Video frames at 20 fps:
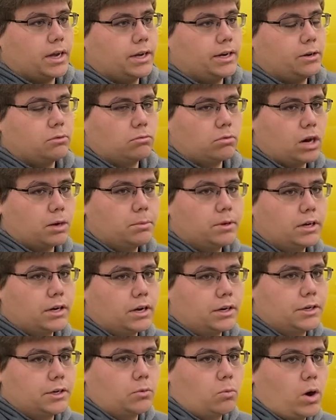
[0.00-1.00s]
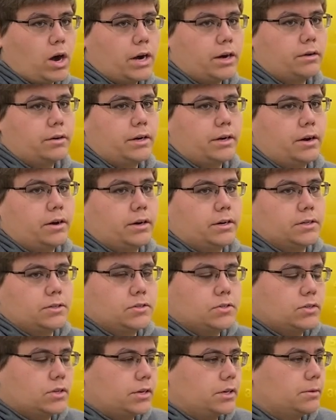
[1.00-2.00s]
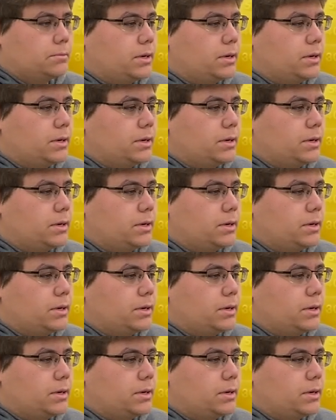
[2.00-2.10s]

any rubbing on your wiring harness there,